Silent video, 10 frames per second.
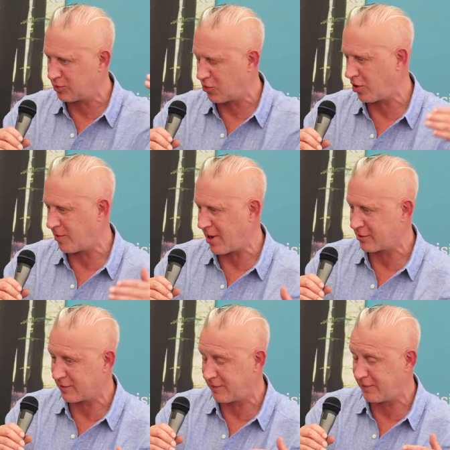small
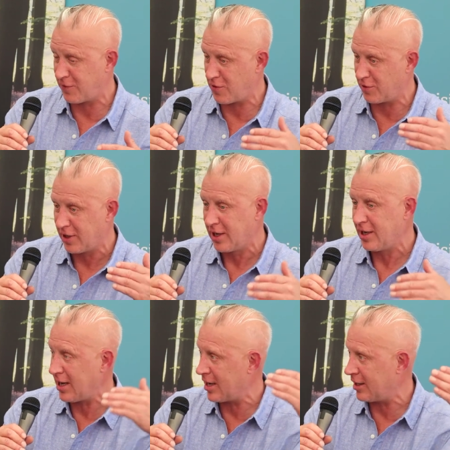amount of food
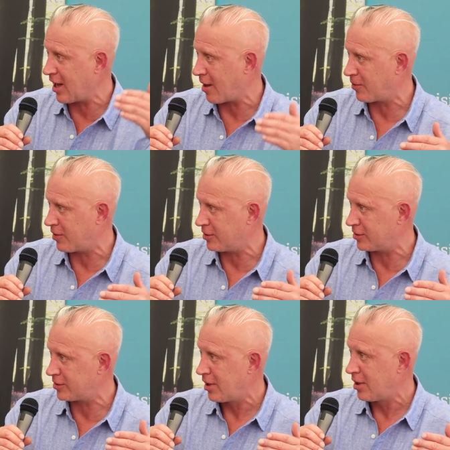in the
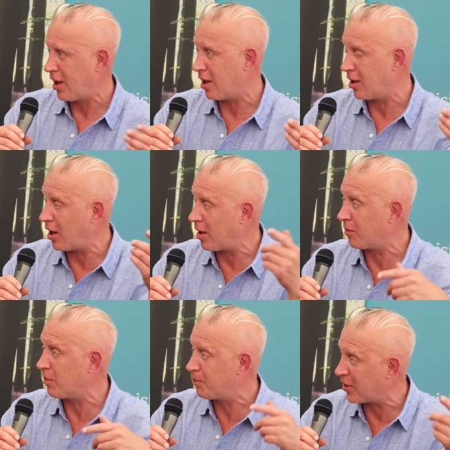uplands,
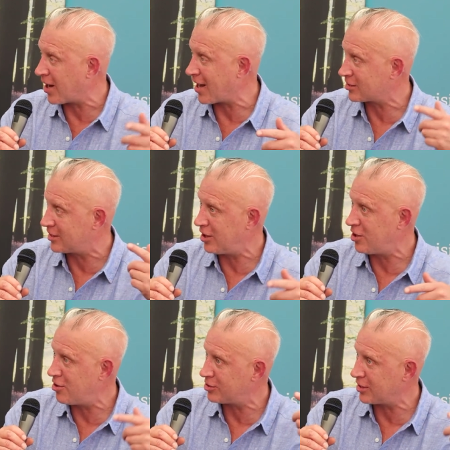but actually
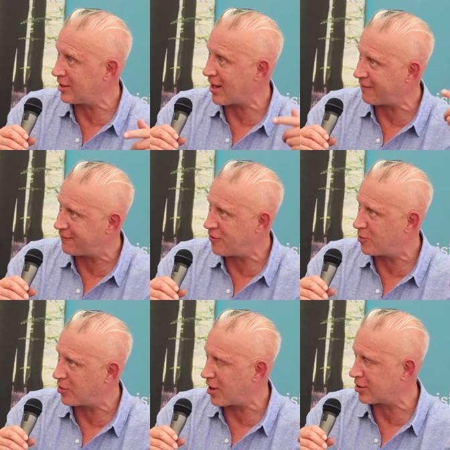using that
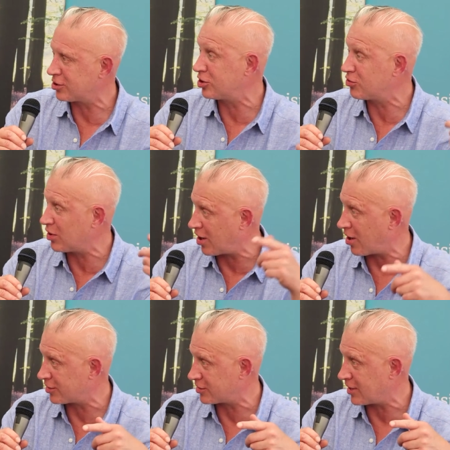food production to
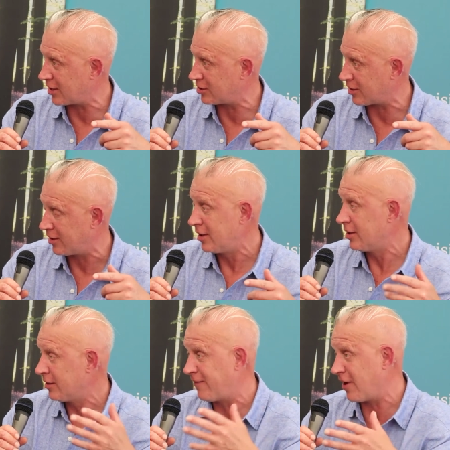enhance nature...
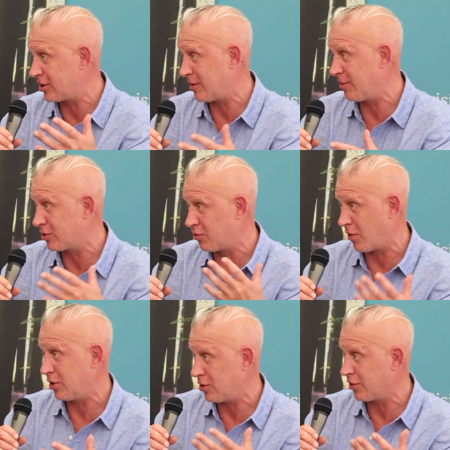Very similar to
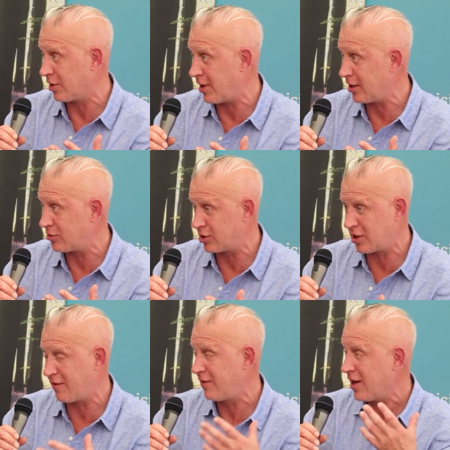what we do on the nature
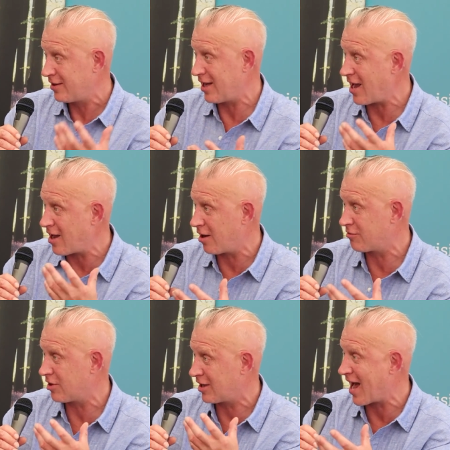reserve. The 800